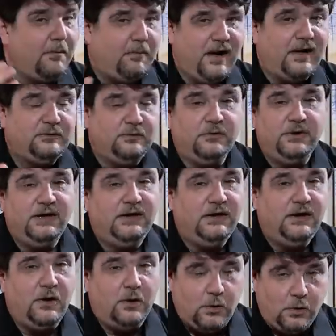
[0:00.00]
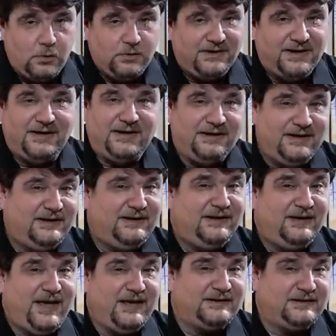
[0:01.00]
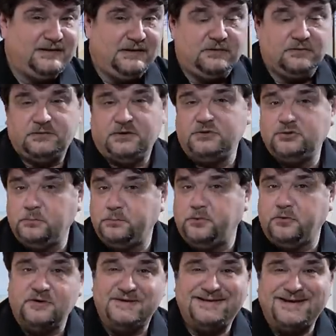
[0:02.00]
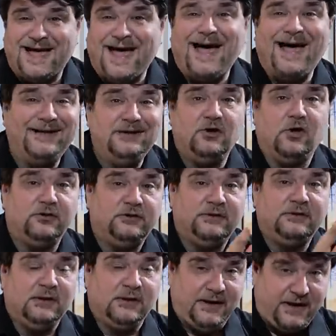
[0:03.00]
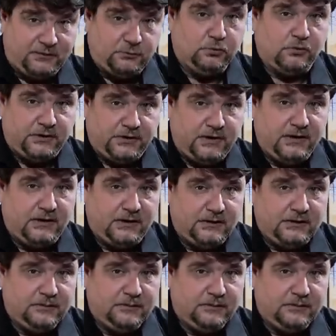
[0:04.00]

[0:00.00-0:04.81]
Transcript: but we know that the DTS-03 supports ad hoc networking.